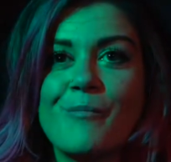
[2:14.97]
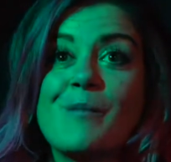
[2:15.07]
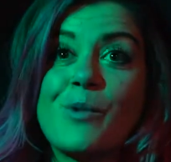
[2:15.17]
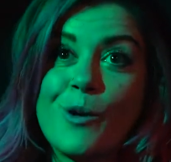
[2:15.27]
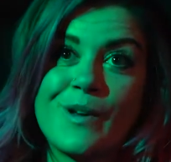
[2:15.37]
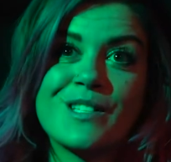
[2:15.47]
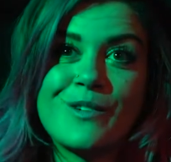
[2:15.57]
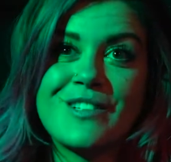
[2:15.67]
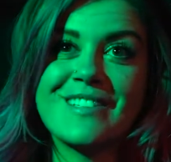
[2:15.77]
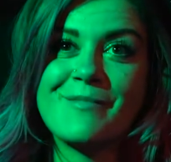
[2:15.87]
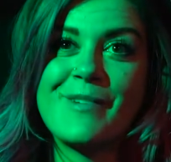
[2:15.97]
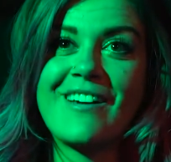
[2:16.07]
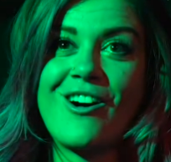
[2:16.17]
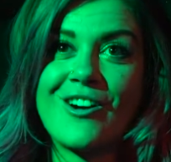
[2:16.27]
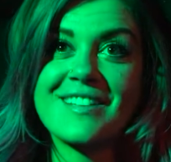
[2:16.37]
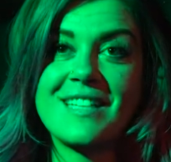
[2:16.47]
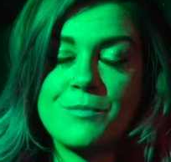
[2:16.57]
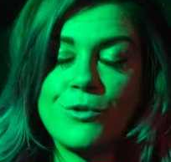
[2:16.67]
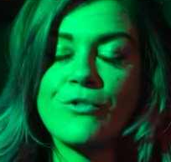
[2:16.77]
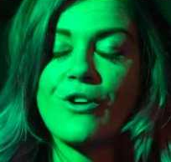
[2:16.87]
our main purpose, which is to make art
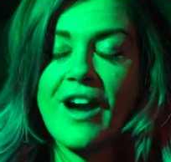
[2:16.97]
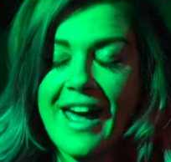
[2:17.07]
accessible for